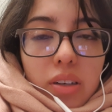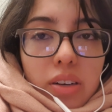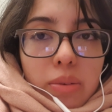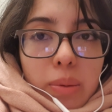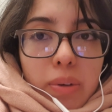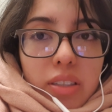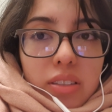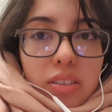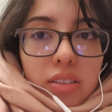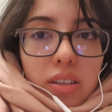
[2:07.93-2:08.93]
every
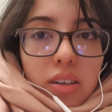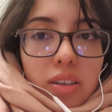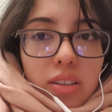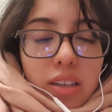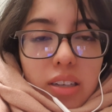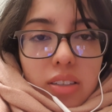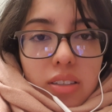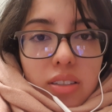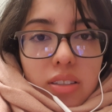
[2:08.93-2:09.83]
bus like